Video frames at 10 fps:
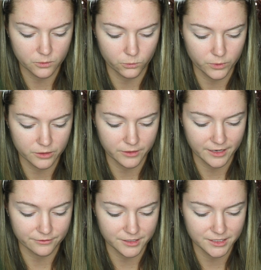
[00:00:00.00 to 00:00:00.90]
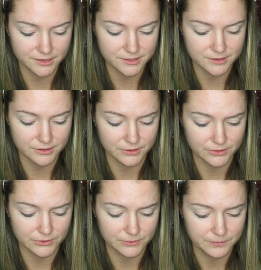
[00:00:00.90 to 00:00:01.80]
we don't have any,
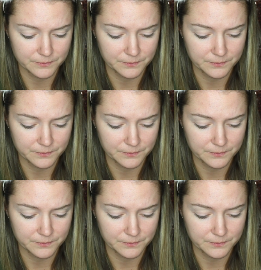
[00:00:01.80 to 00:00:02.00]
so